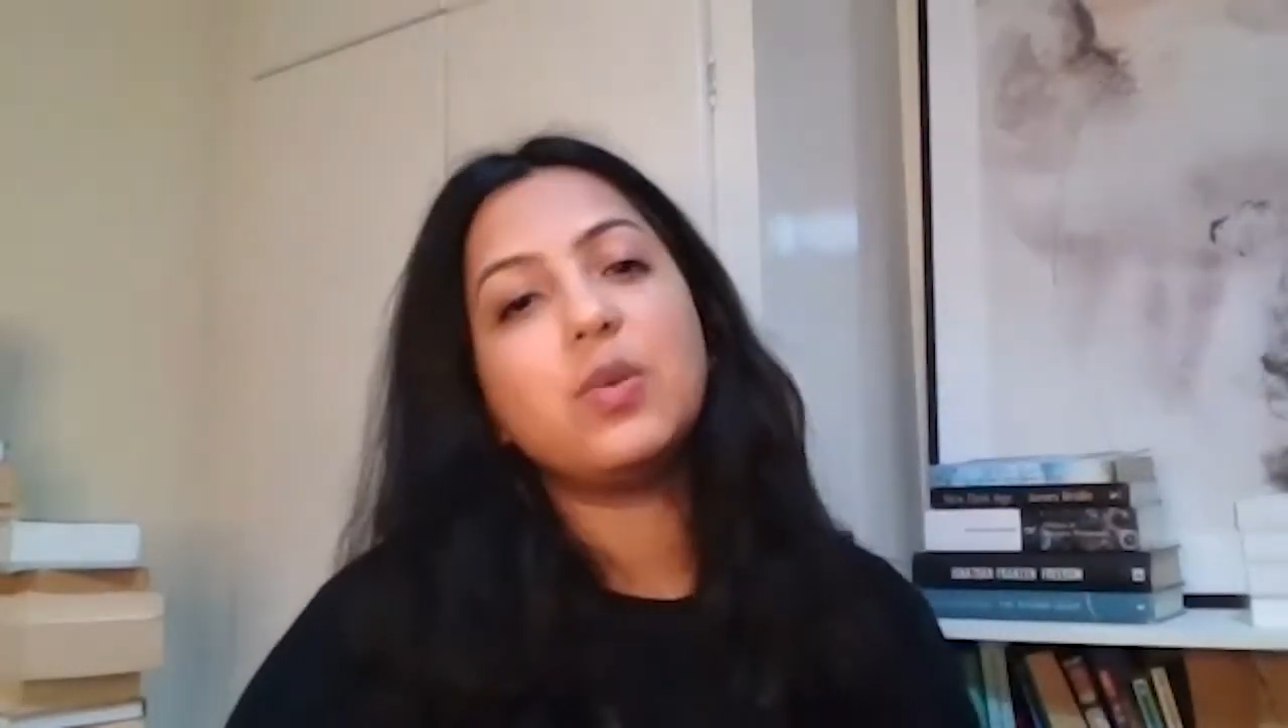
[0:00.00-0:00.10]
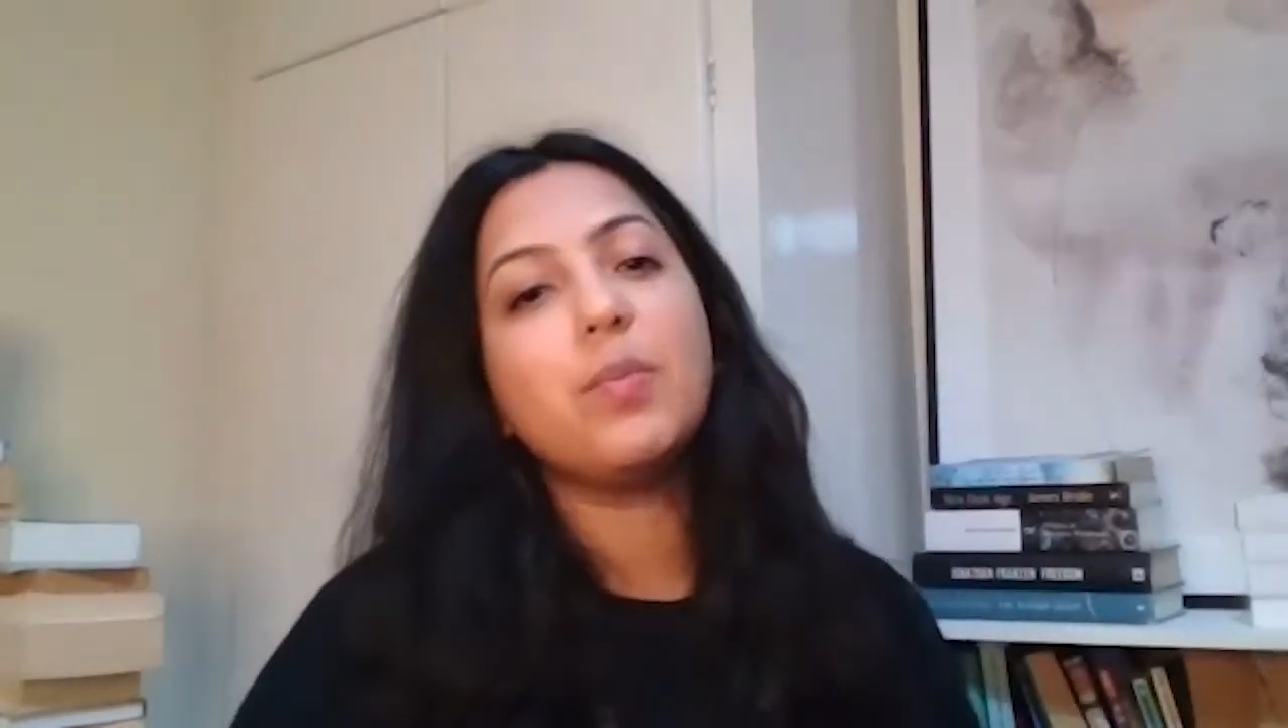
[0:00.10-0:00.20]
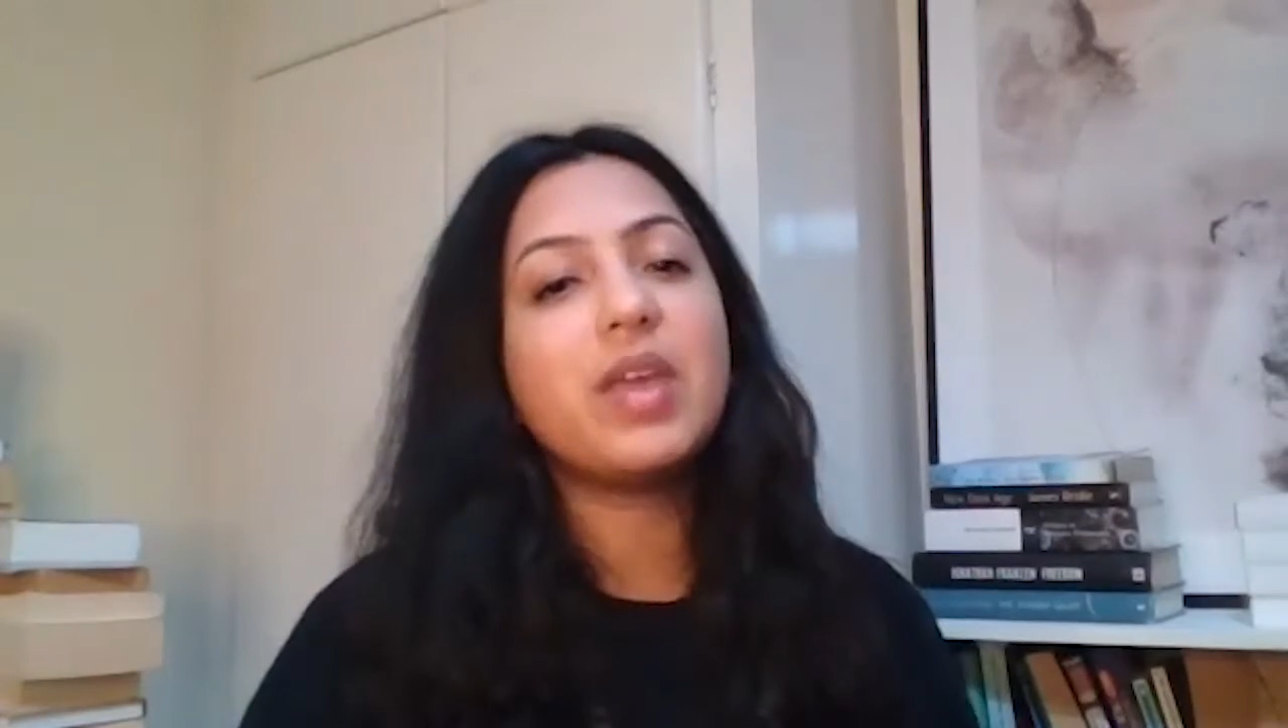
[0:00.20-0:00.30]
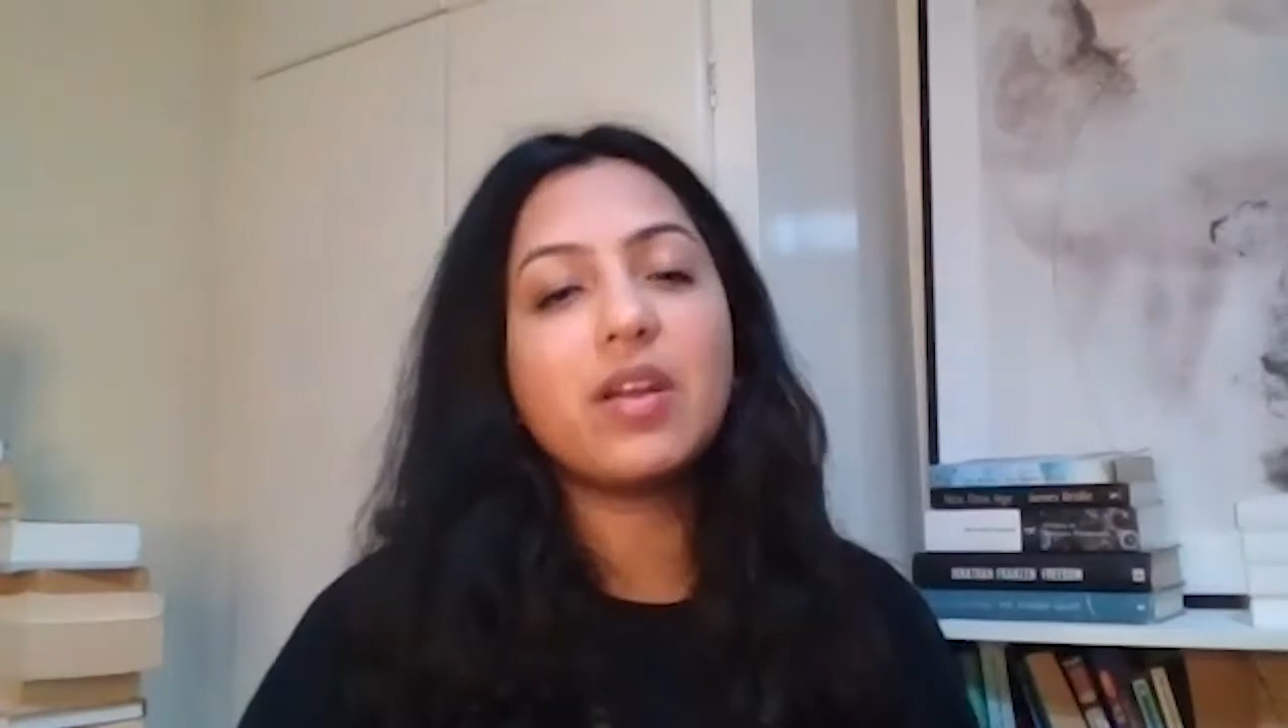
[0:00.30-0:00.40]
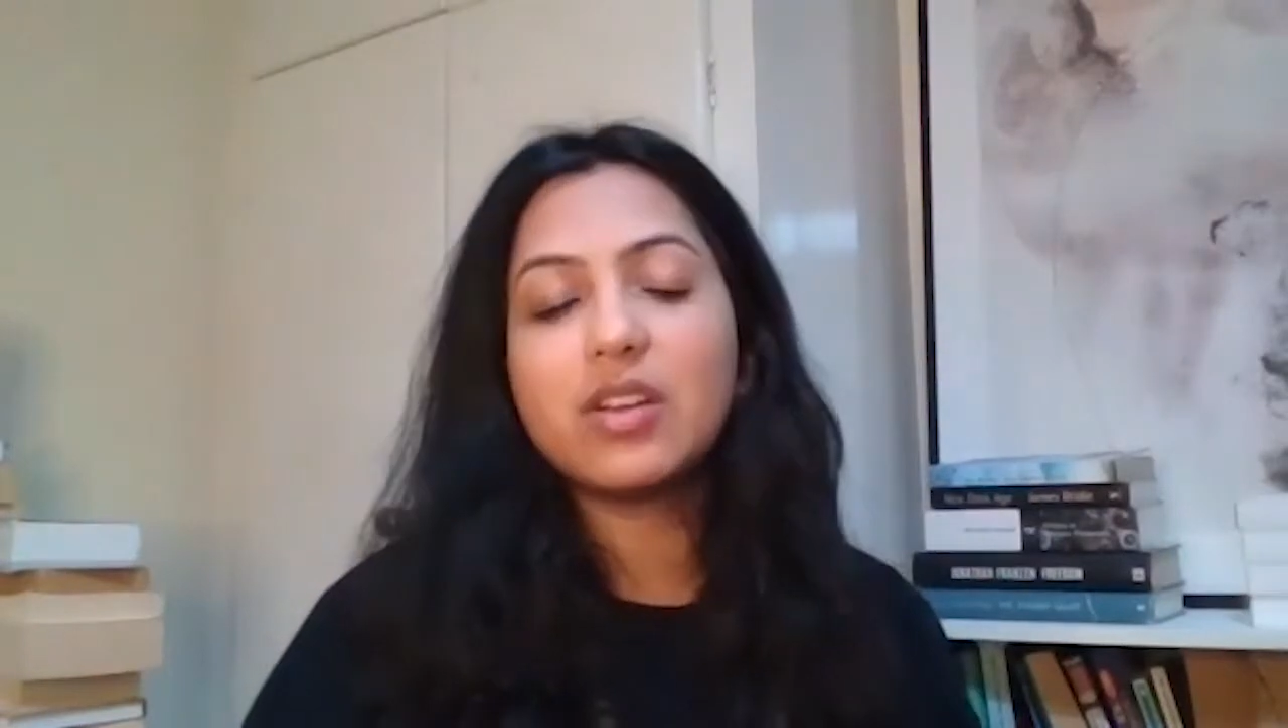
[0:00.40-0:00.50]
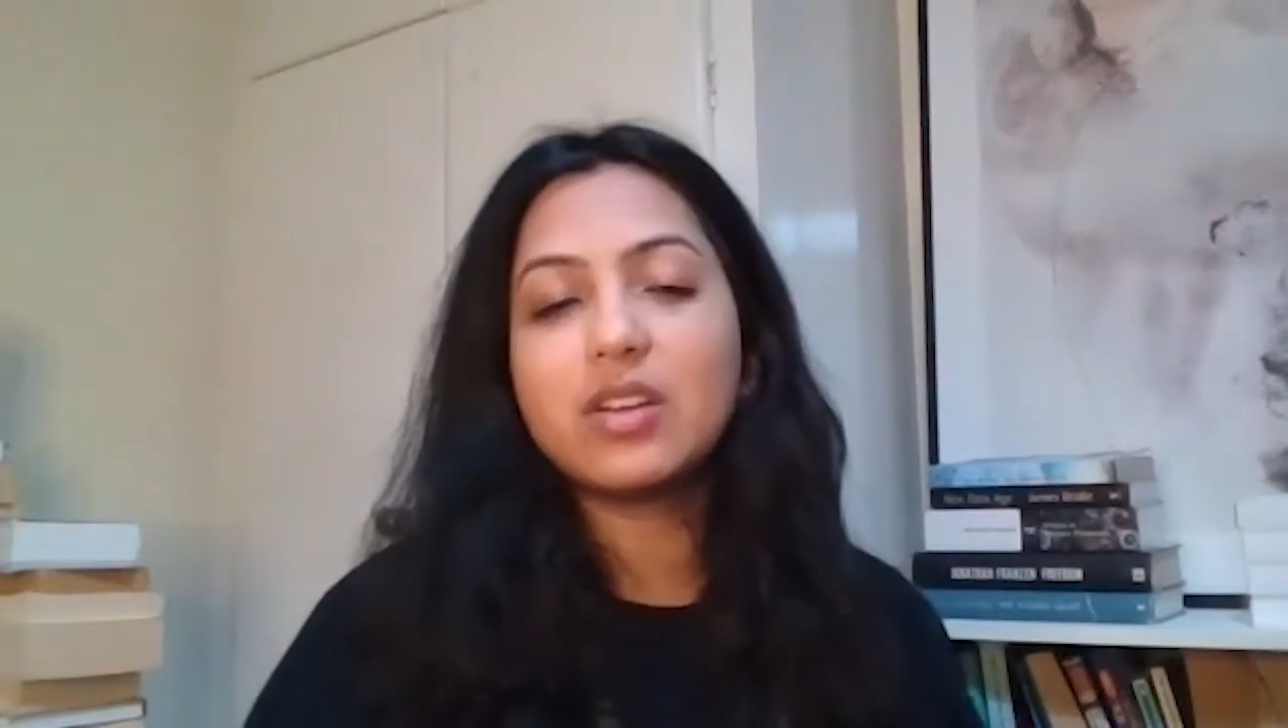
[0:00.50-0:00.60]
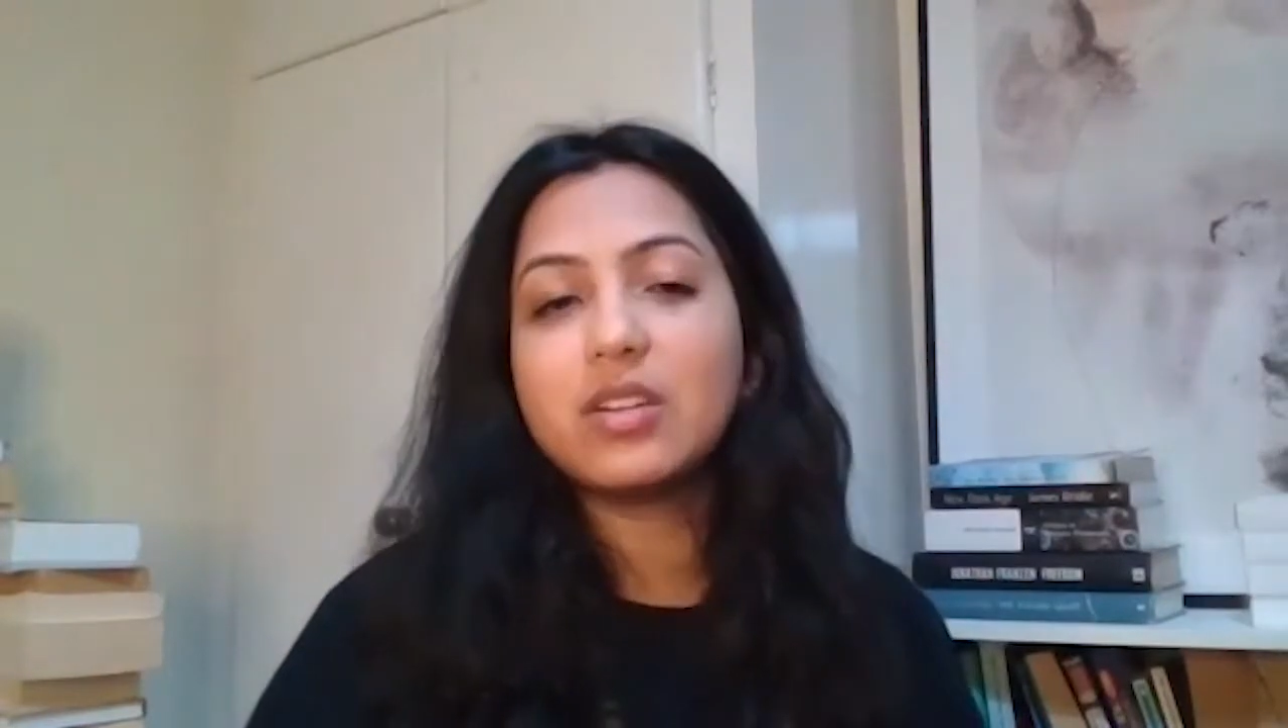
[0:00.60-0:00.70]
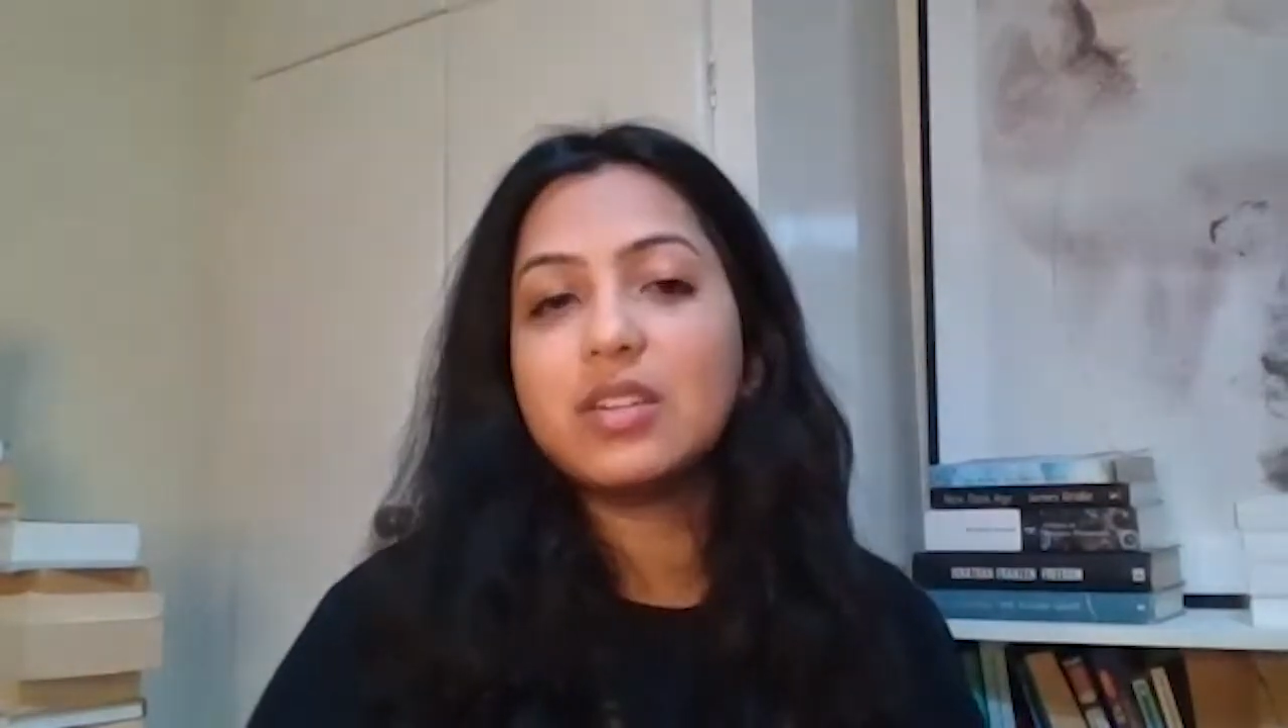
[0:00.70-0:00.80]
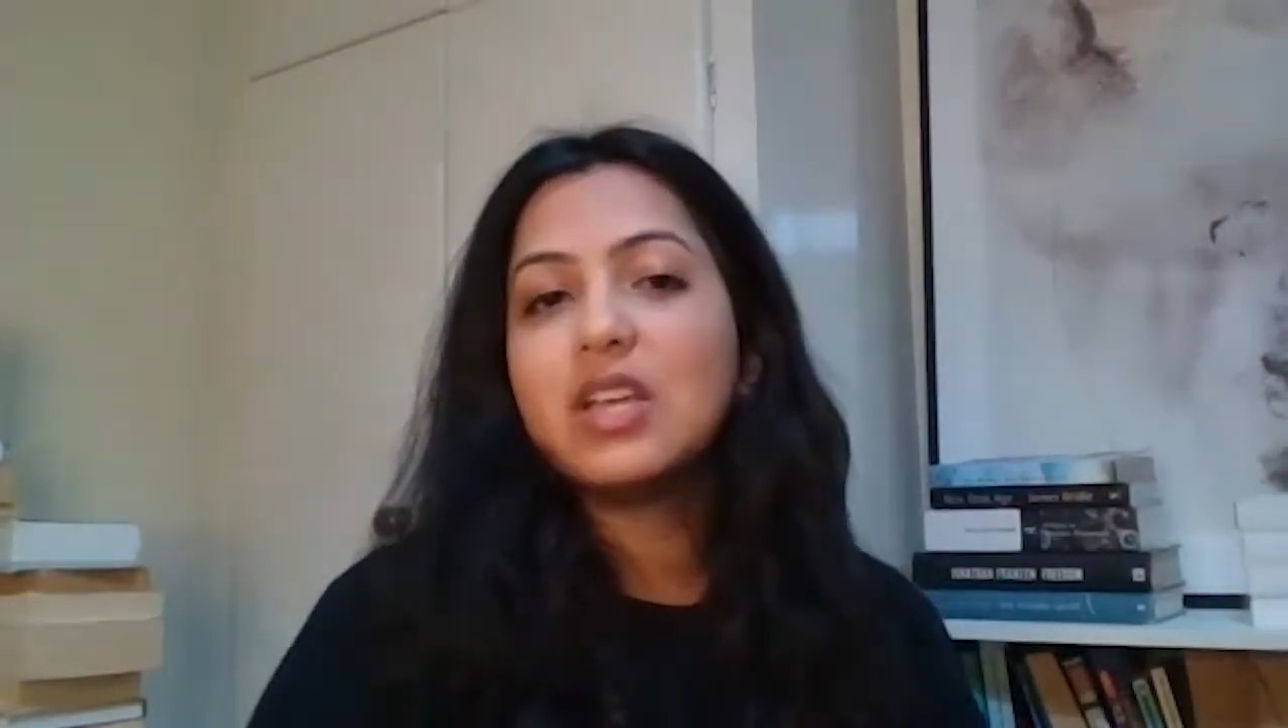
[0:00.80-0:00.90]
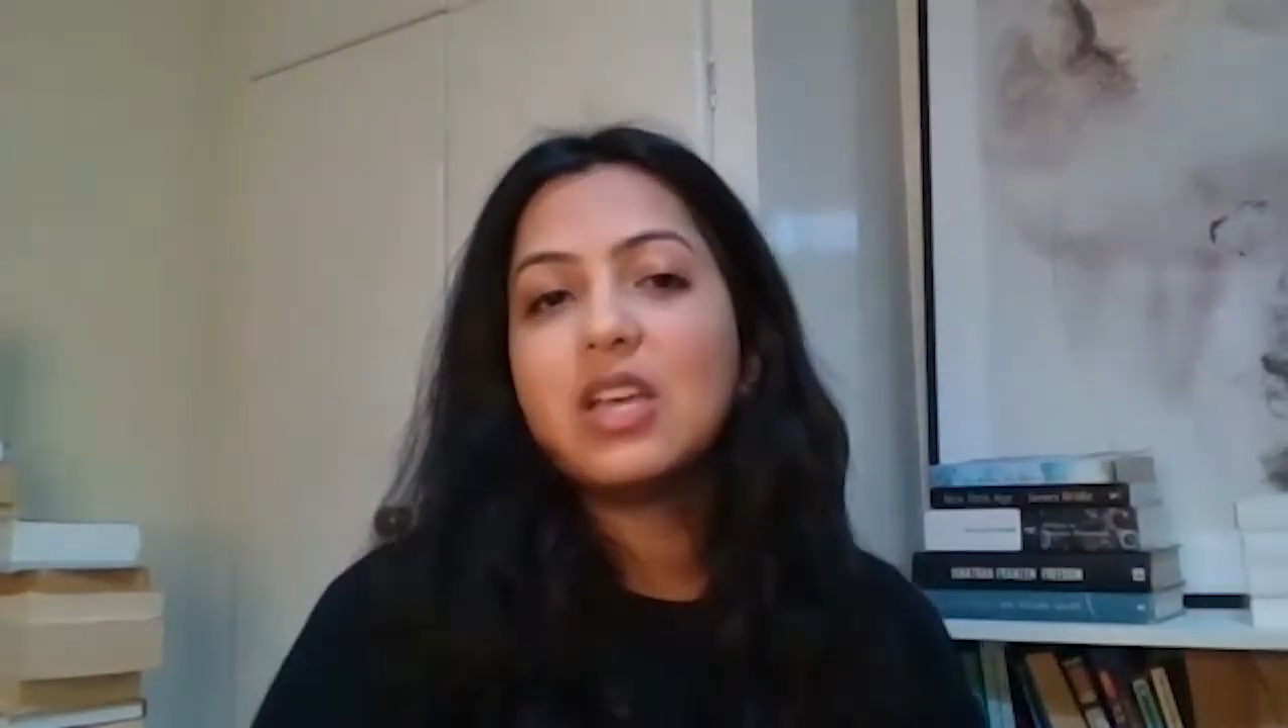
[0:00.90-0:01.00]

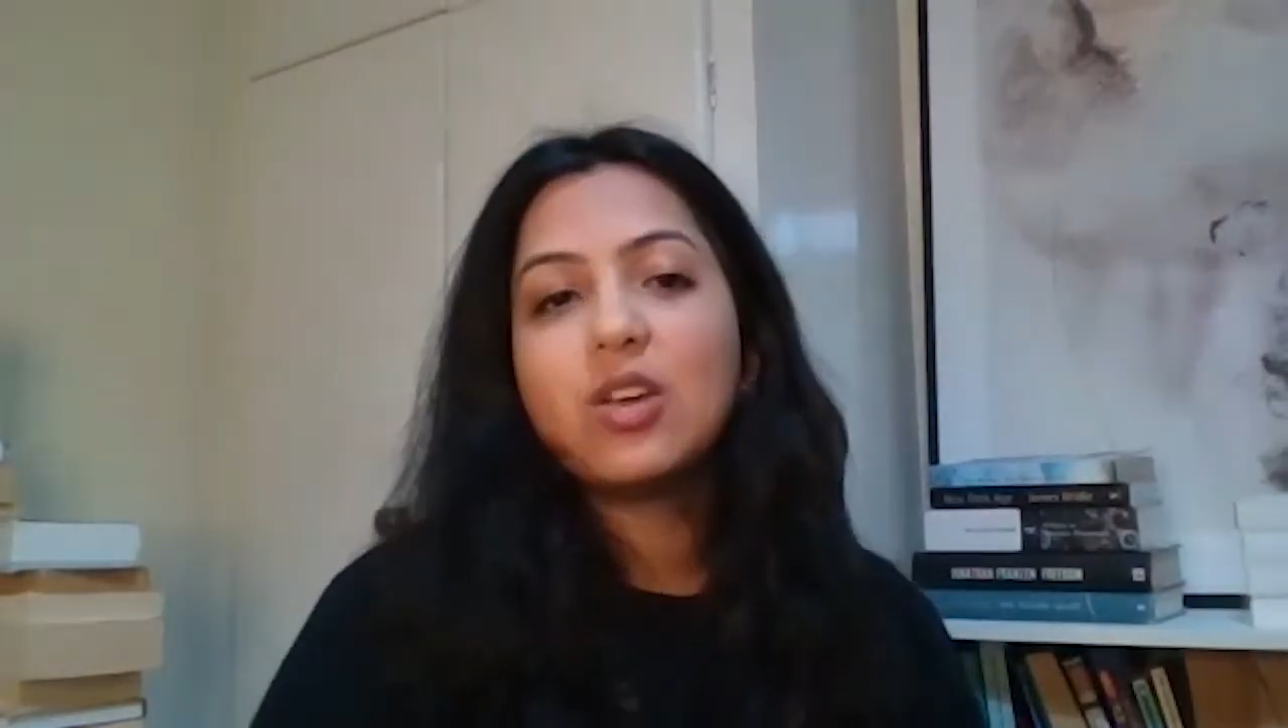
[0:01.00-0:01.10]
Imperial